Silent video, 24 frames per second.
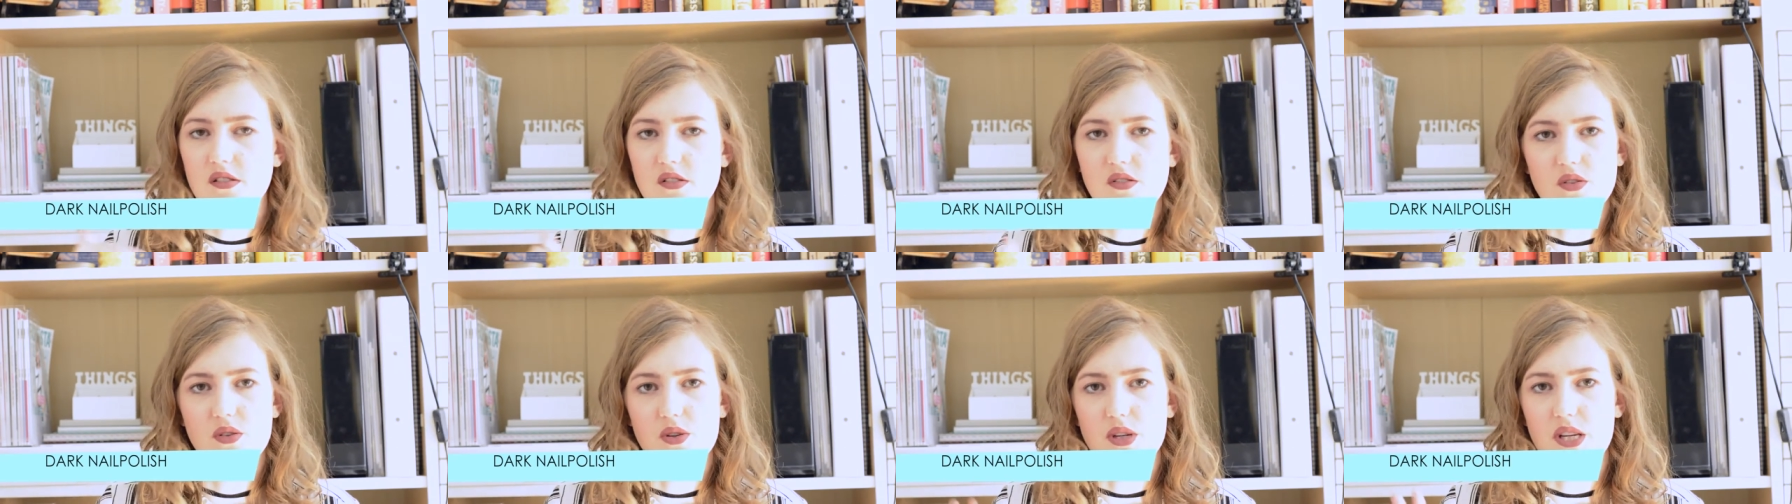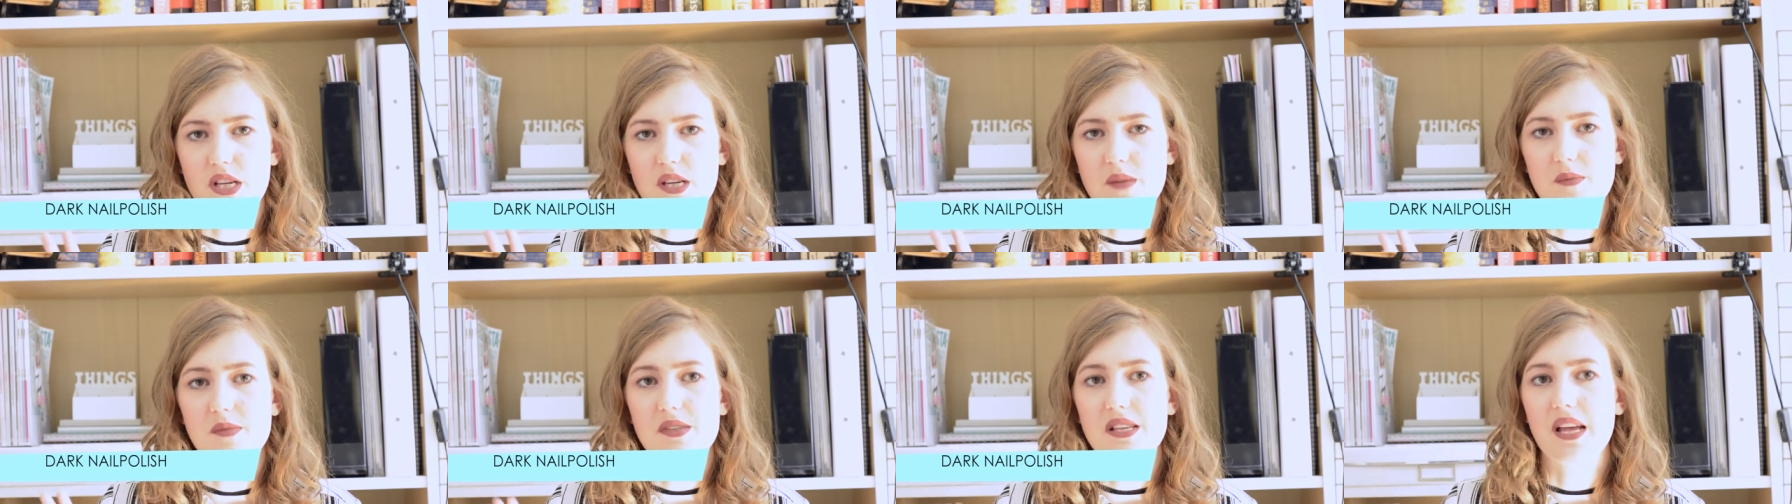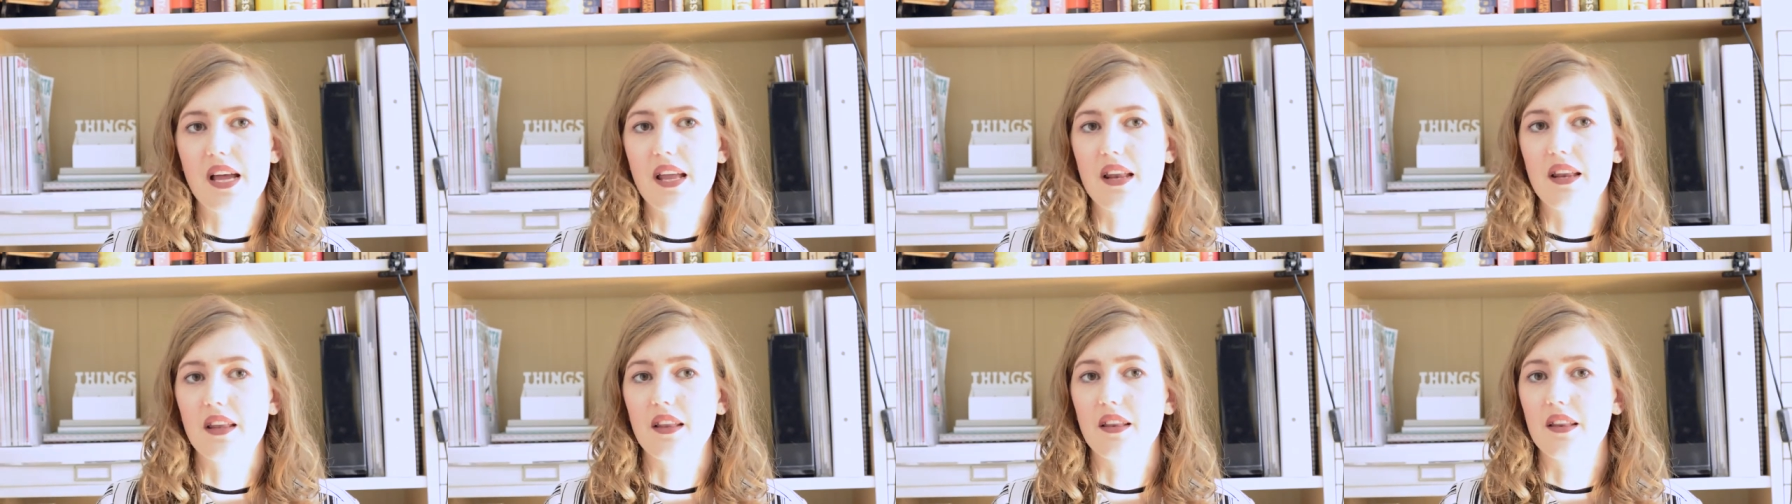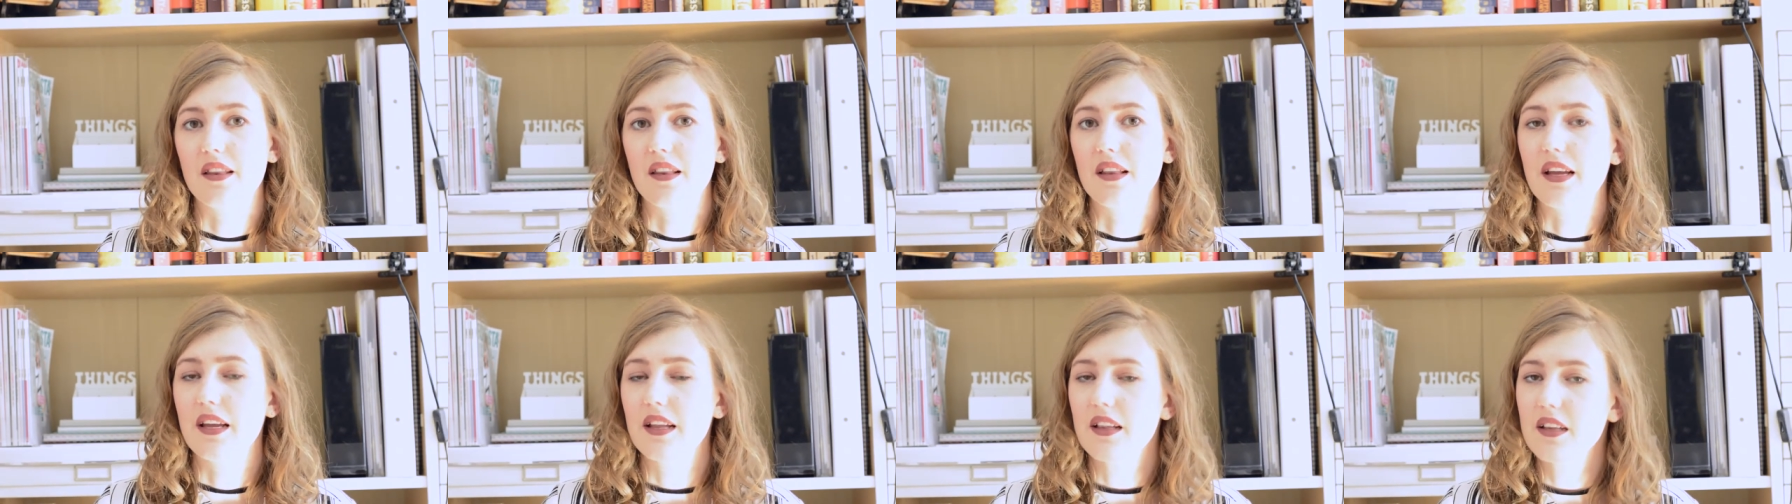creams and
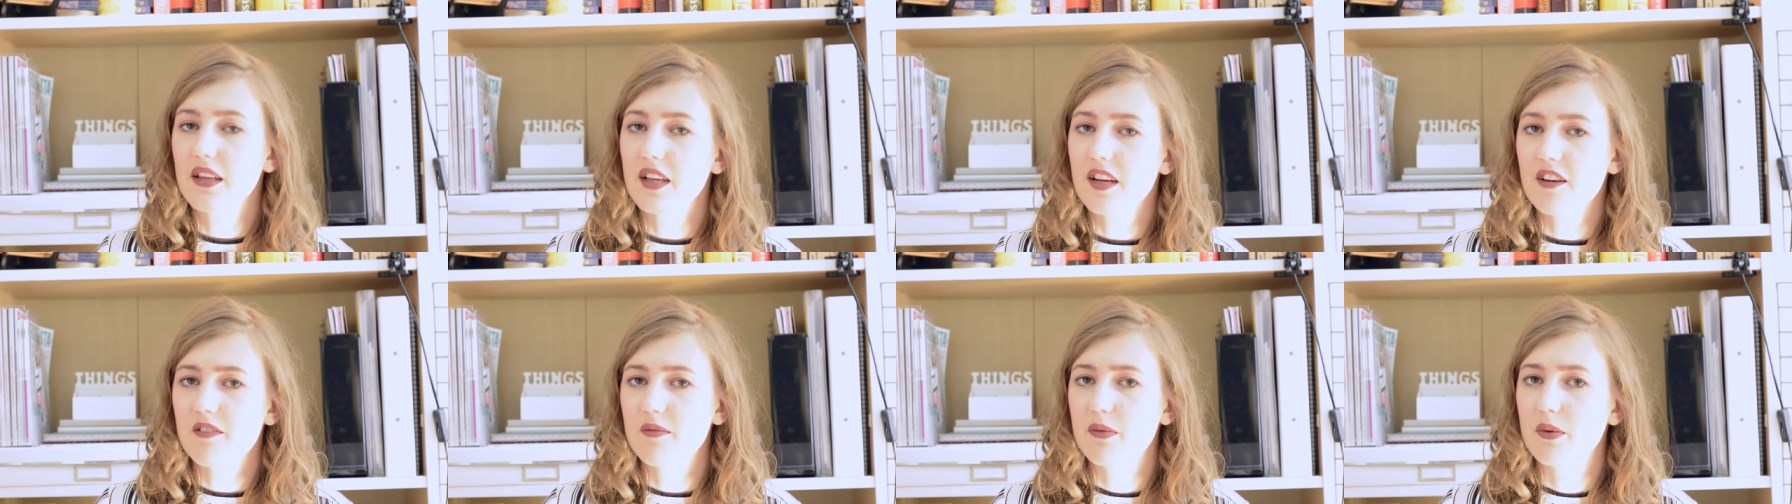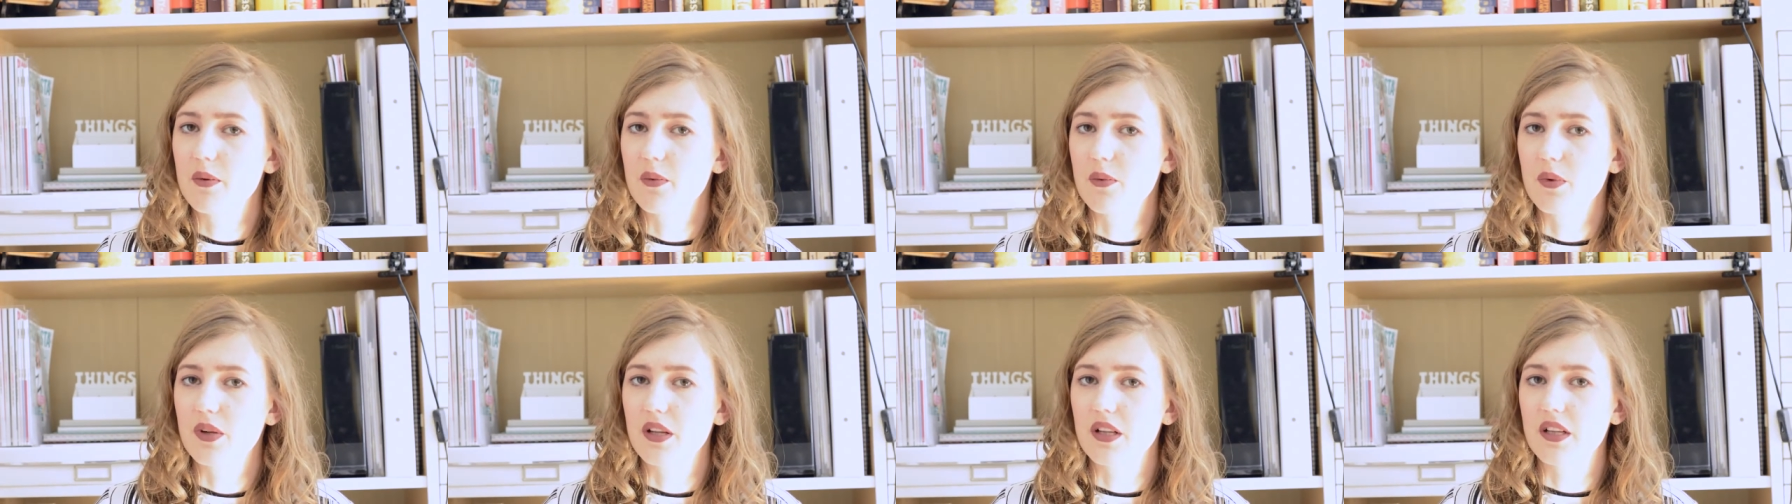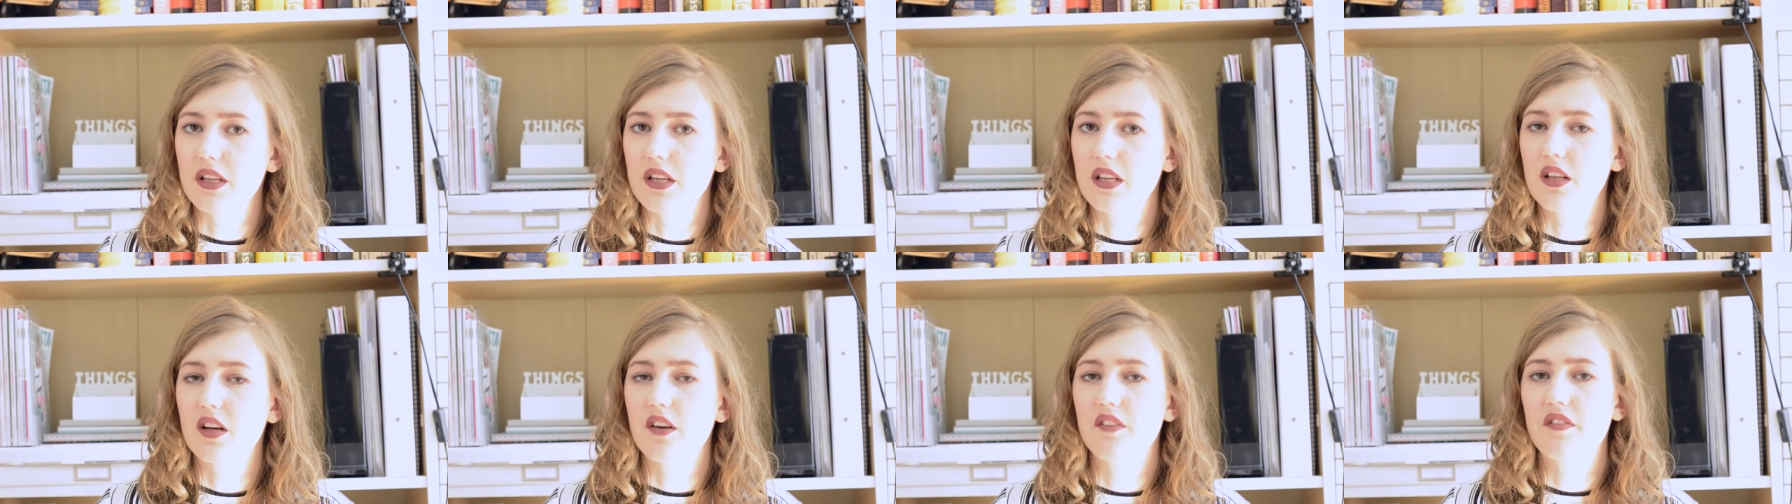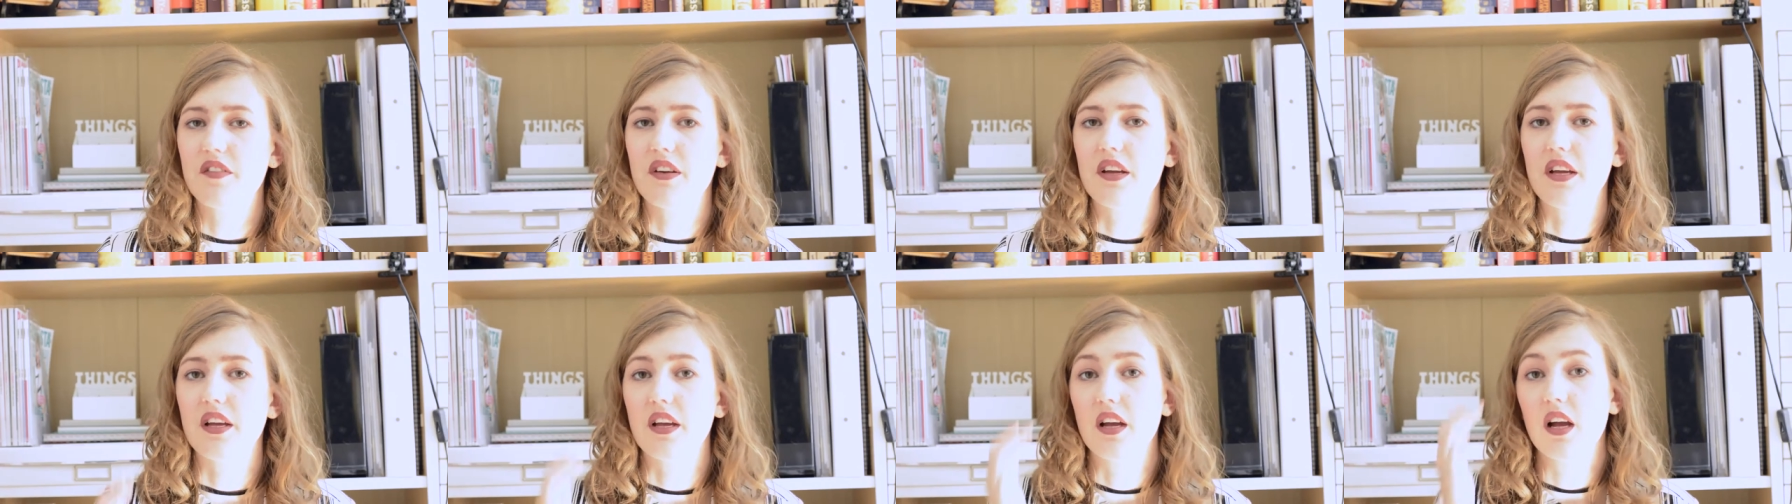lately I've been really
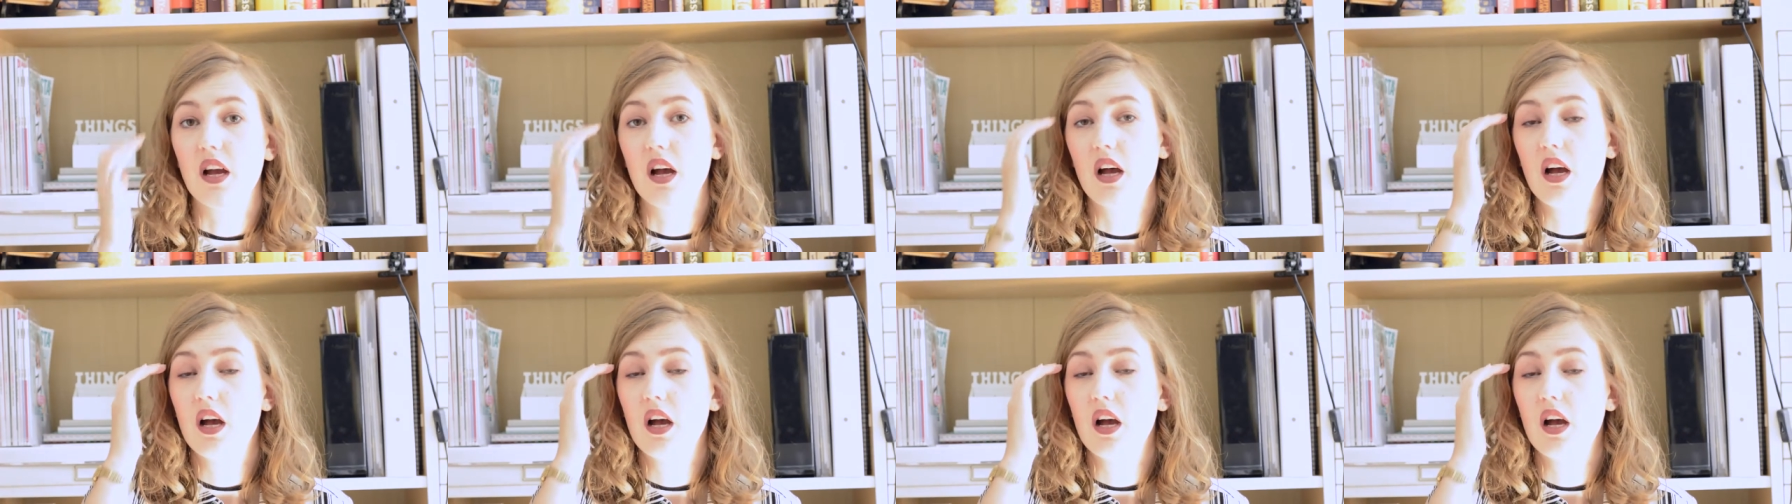loving